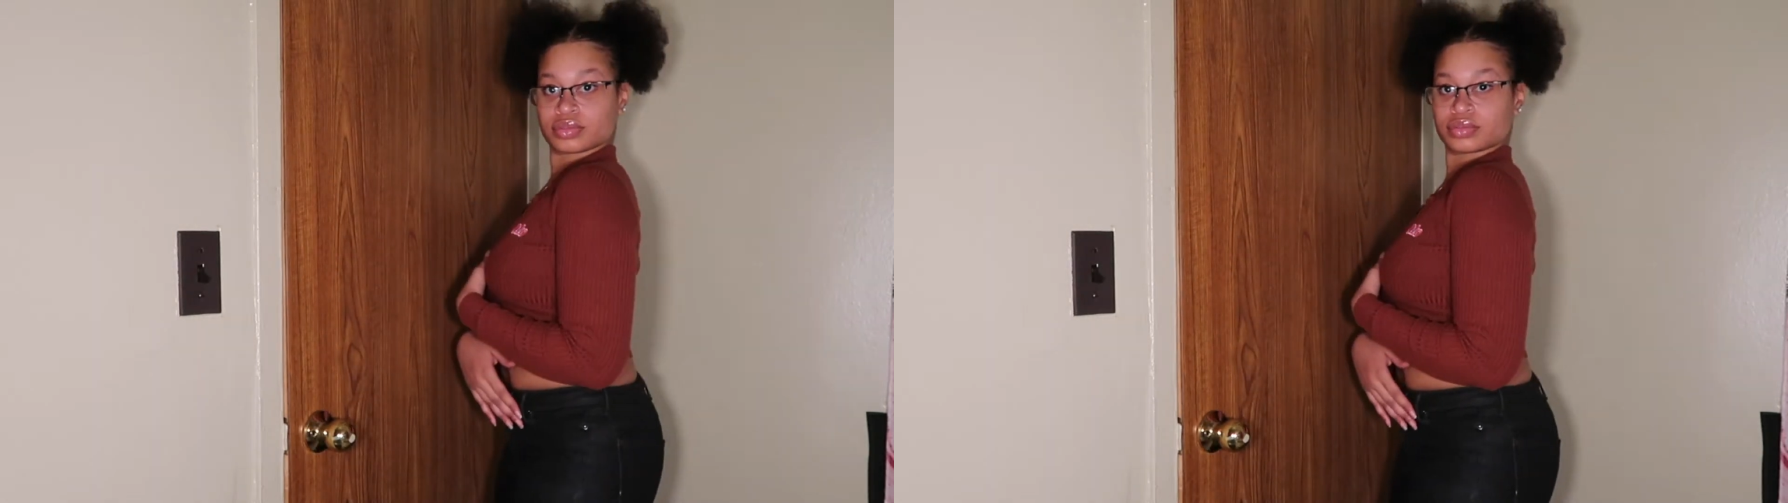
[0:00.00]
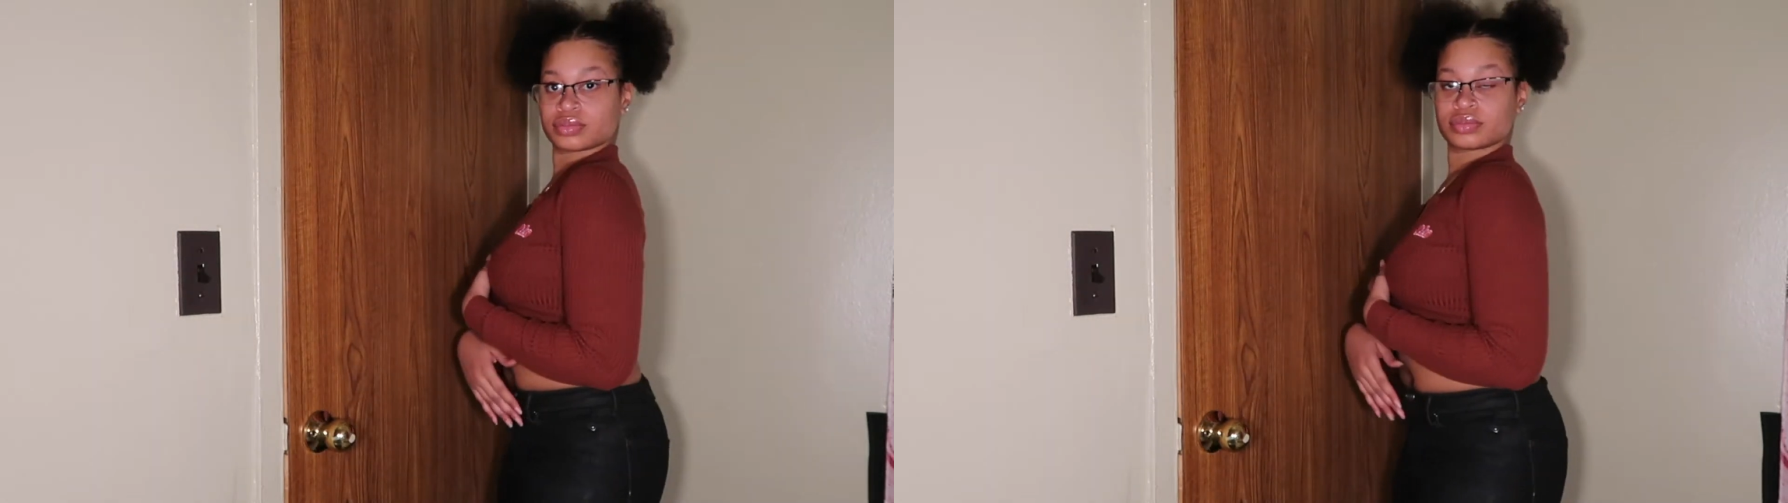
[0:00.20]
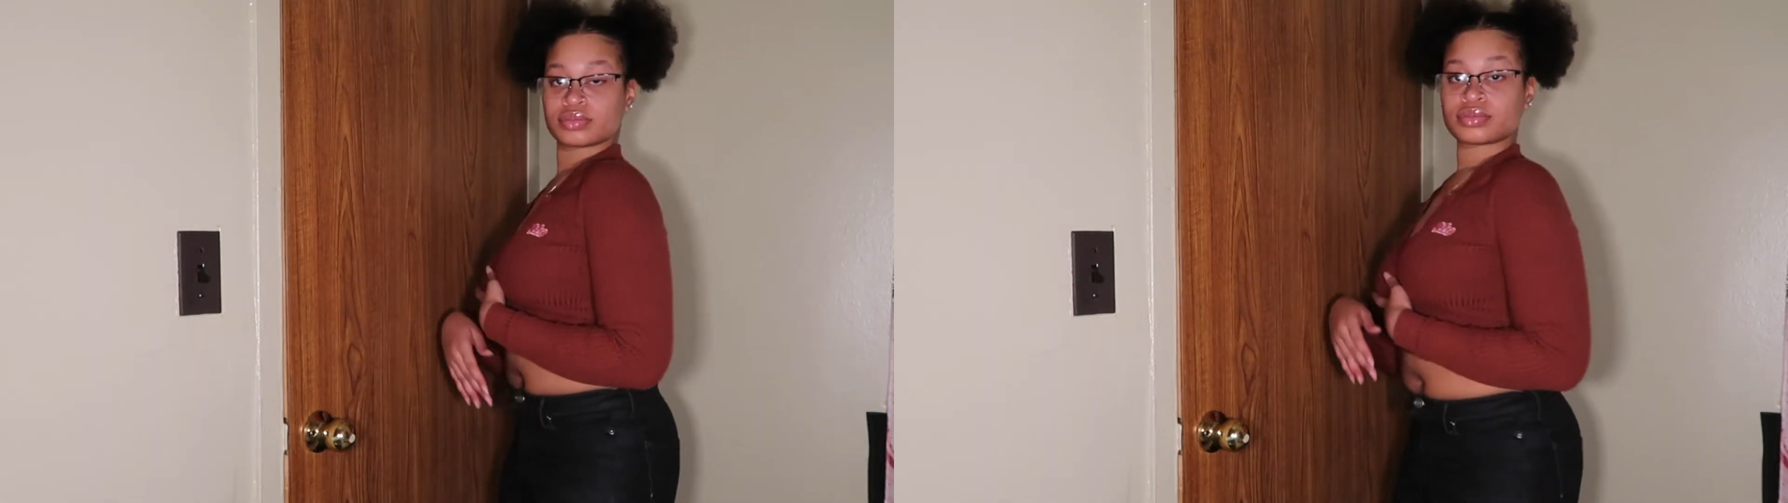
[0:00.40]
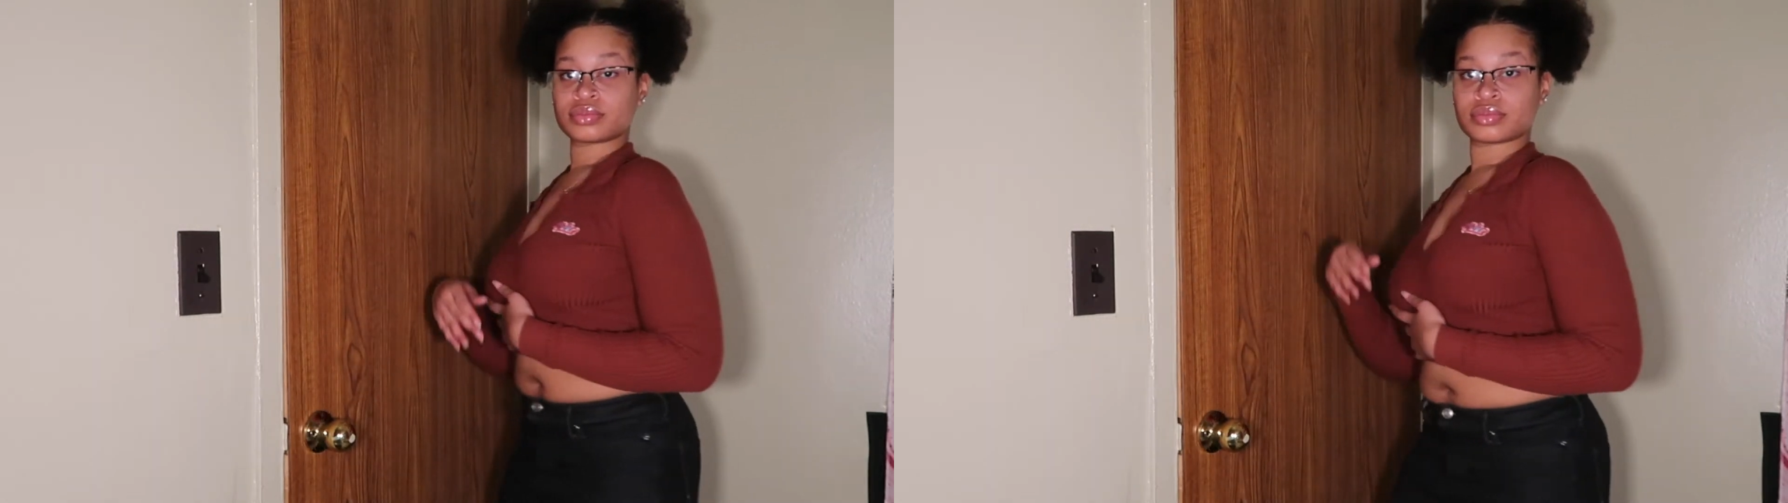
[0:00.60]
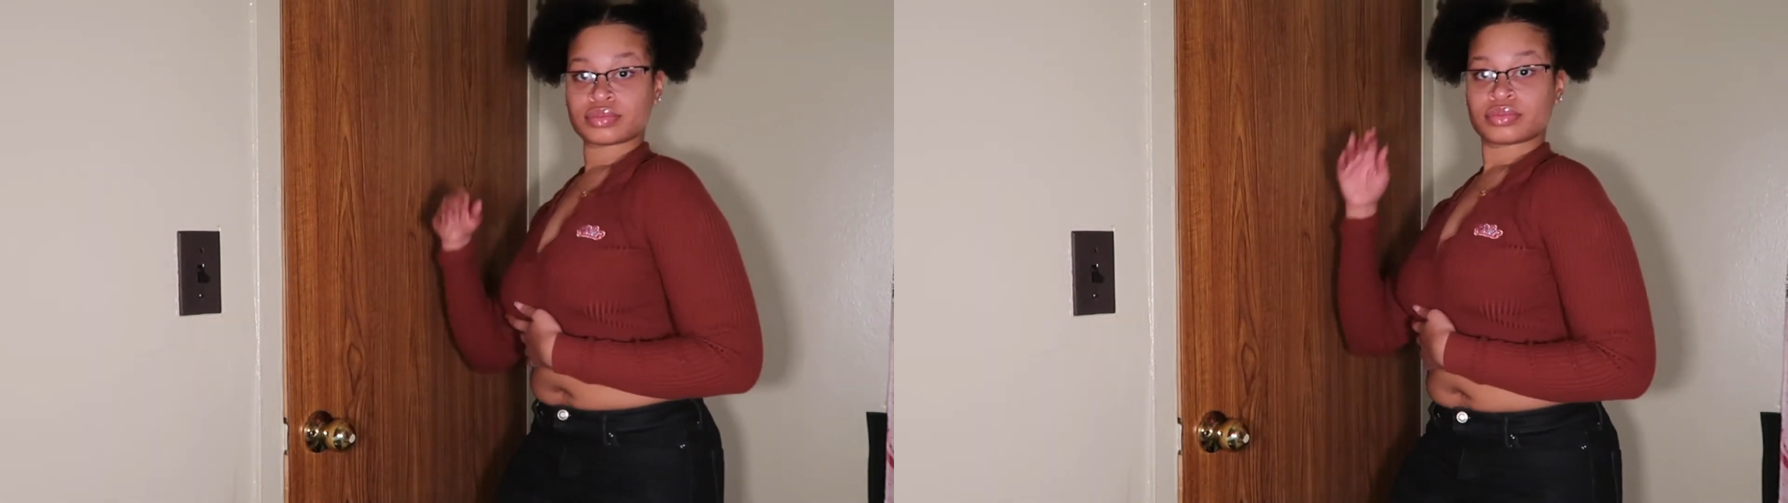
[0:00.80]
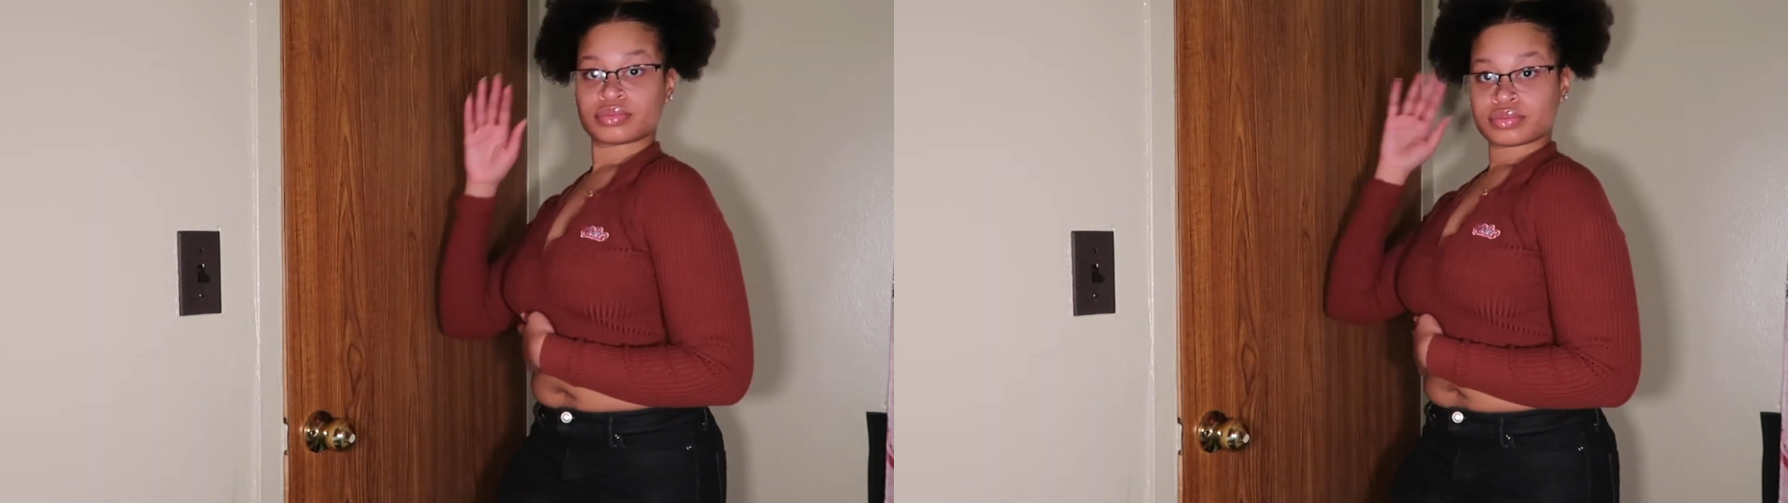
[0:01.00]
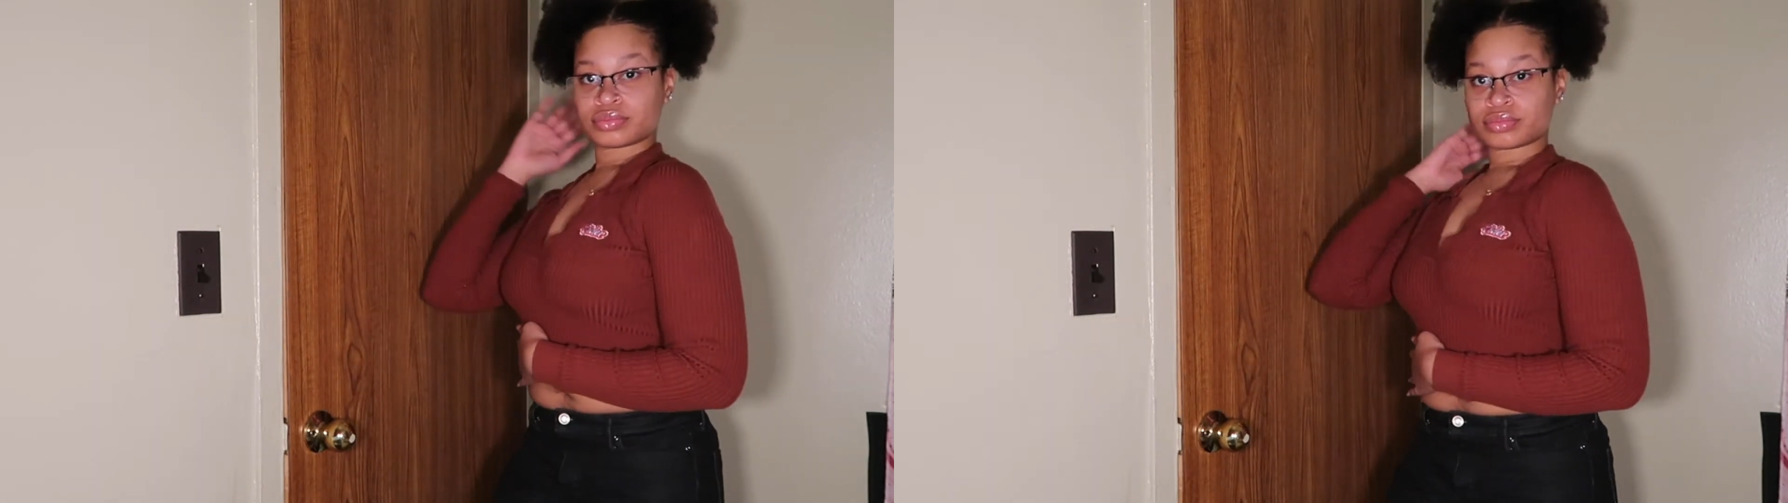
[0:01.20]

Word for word: adorable. Uh,